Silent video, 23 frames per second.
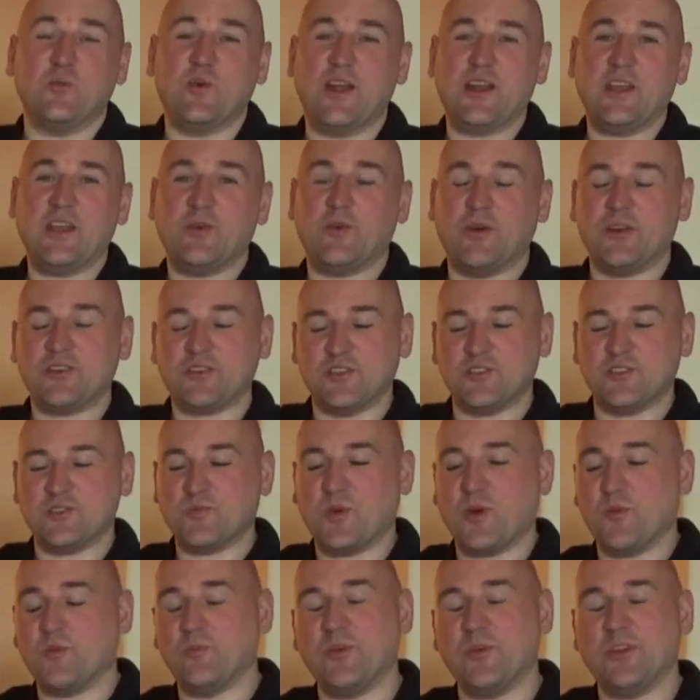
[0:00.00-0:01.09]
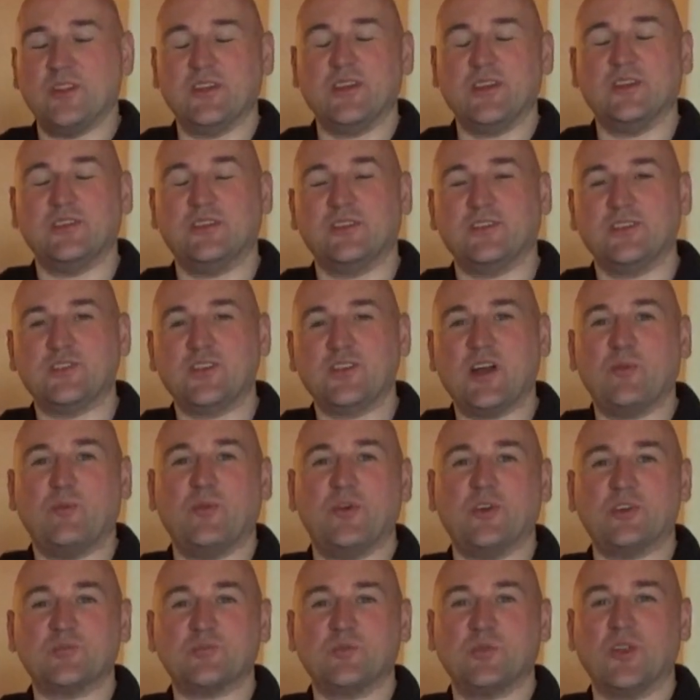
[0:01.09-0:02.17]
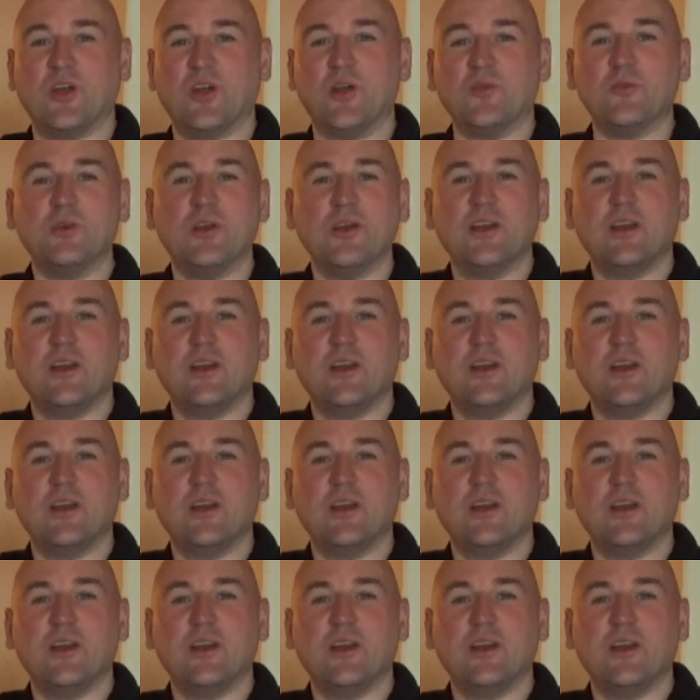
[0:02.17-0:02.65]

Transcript: But any questions, pop them in the chat box below.